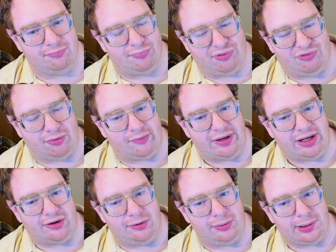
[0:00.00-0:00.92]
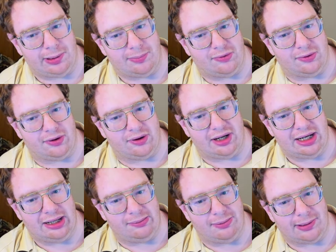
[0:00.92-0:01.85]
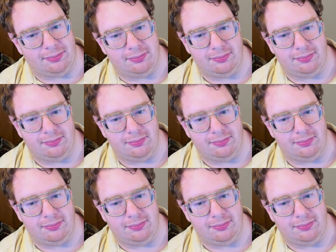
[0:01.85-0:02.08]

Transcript: before we lose more lives.